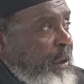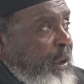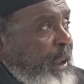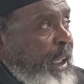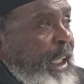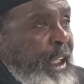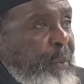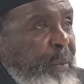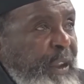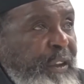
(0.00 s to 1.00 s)
get any
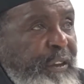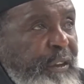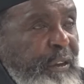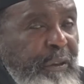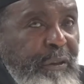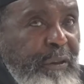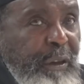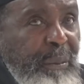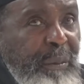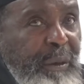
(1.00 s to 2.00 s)
peace
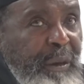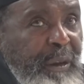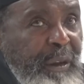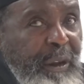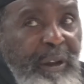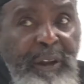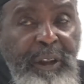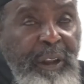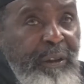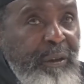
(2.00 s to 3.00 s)
from the other
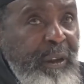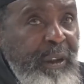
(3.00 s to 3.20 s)
country.